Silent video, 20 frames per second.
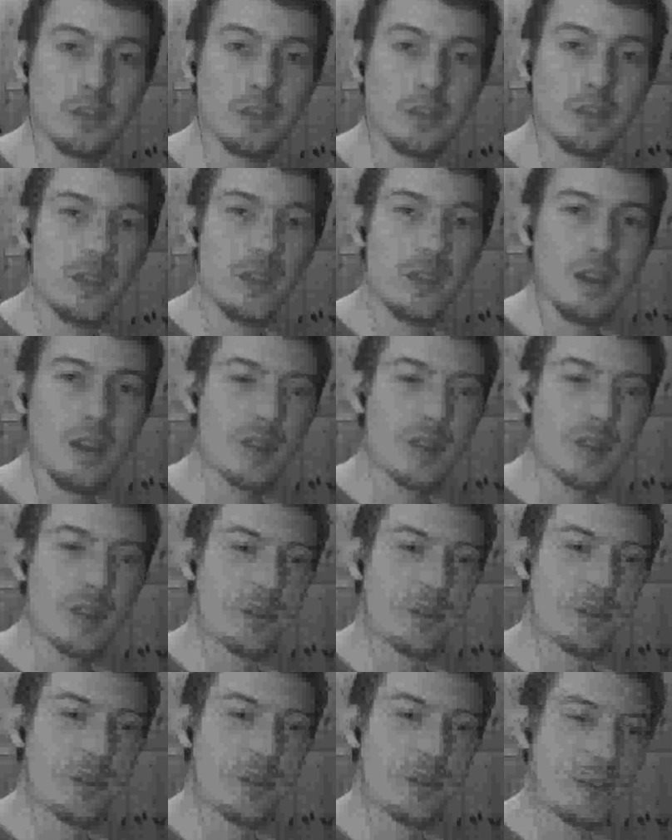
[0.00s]
then uh,
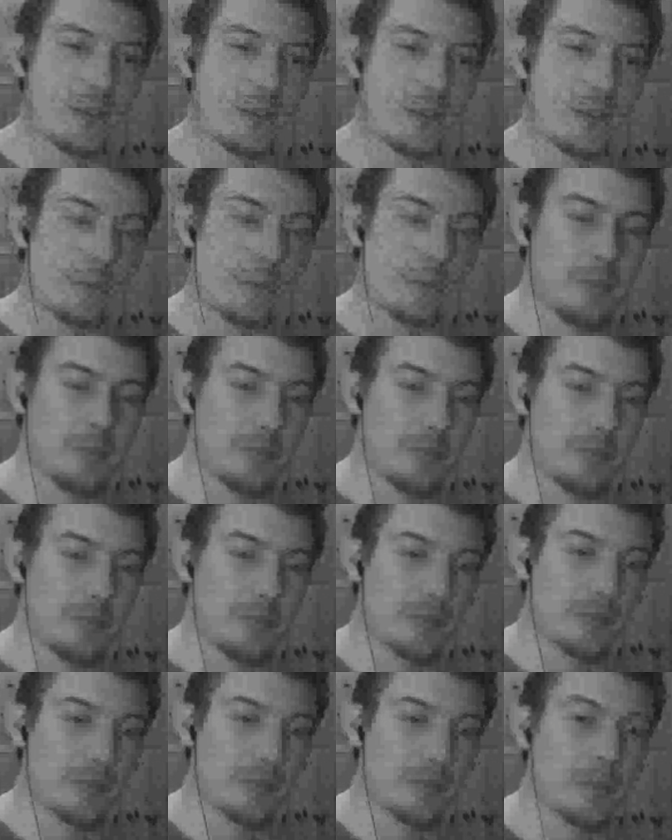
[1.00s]
you see that
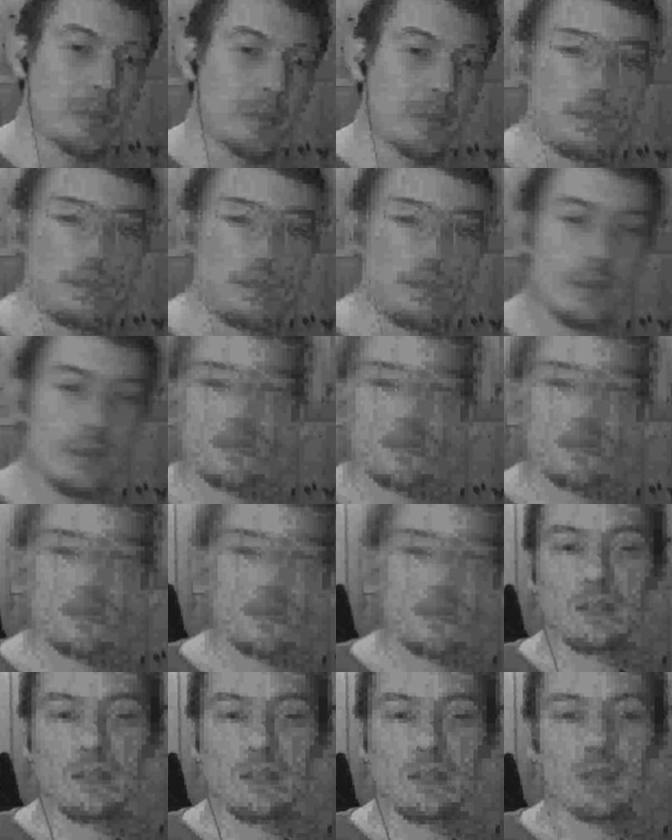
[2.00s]
this that
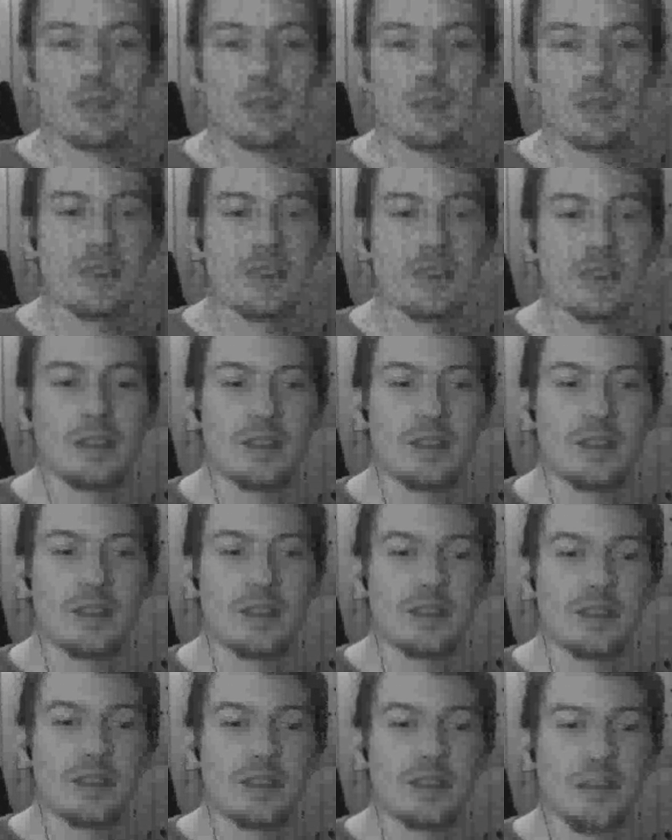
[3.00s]
that the, that the
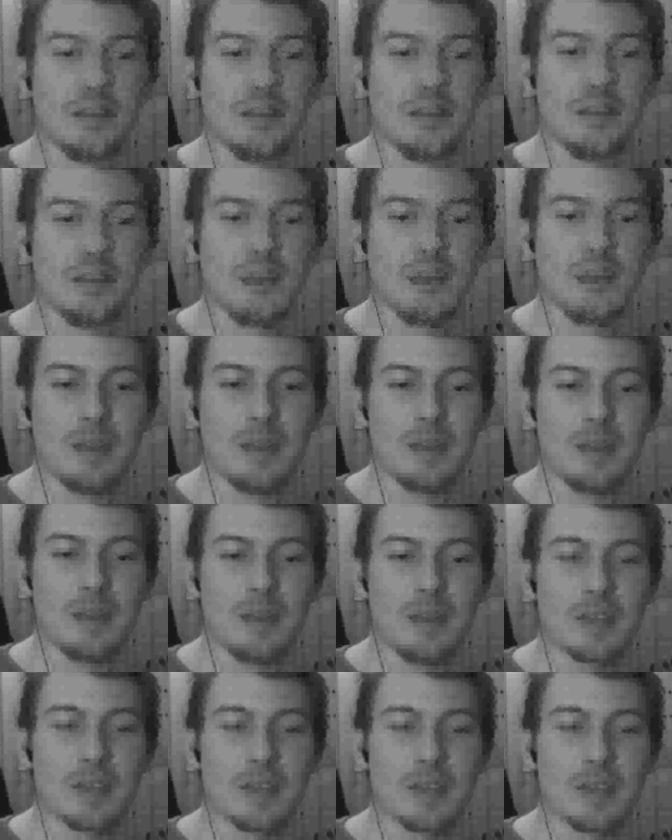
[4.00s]
hypothesis cannot
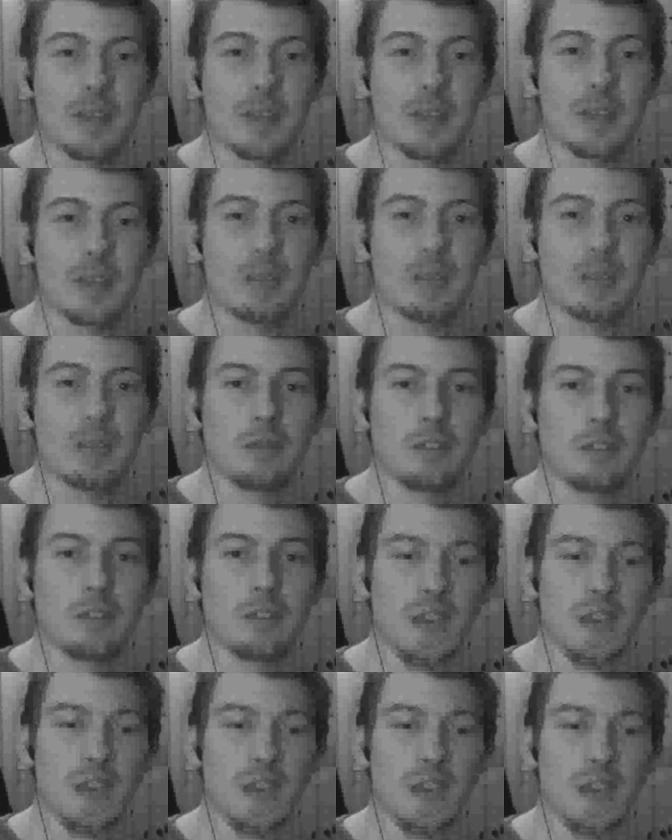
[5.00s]
be right. It cannot be
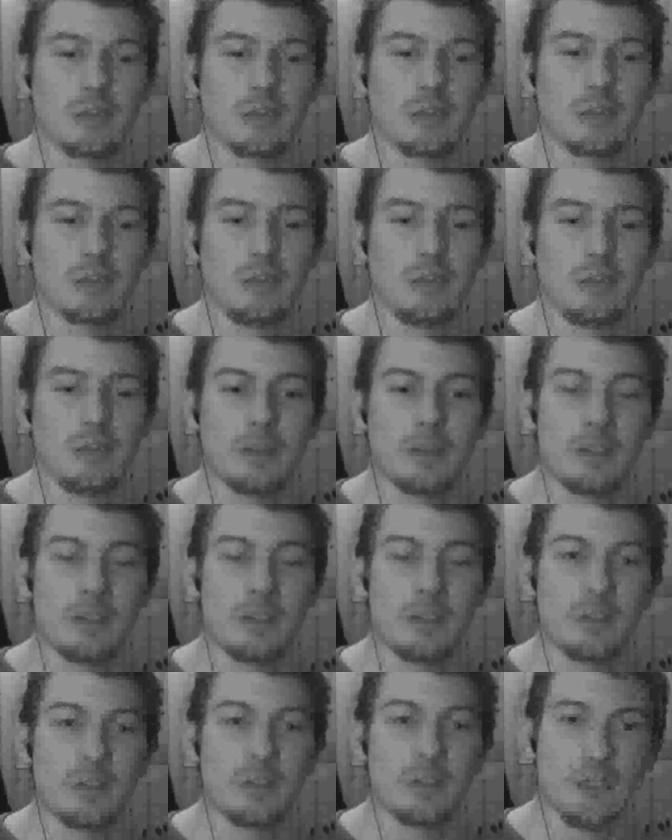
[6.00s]
some random
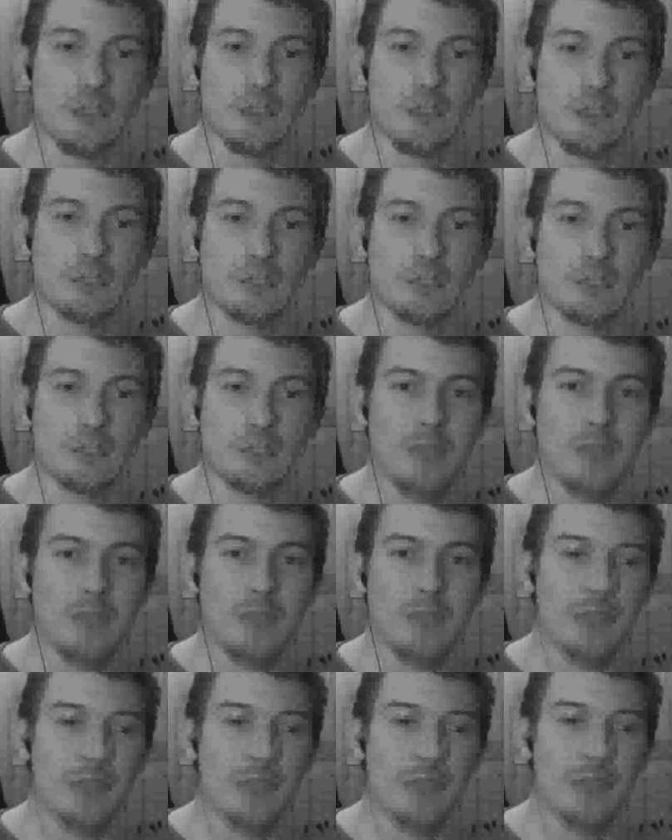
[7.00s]
mutation, and there
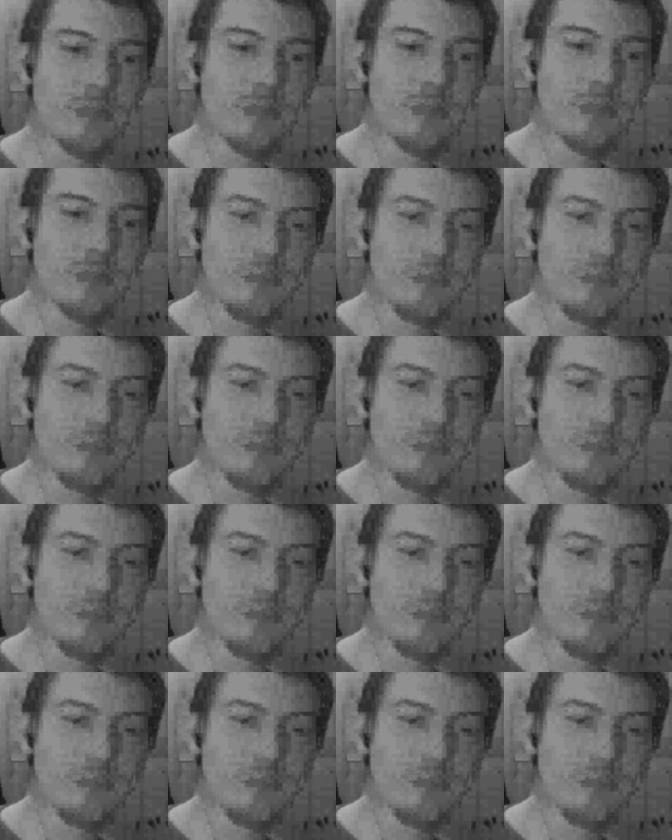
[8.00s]
must be some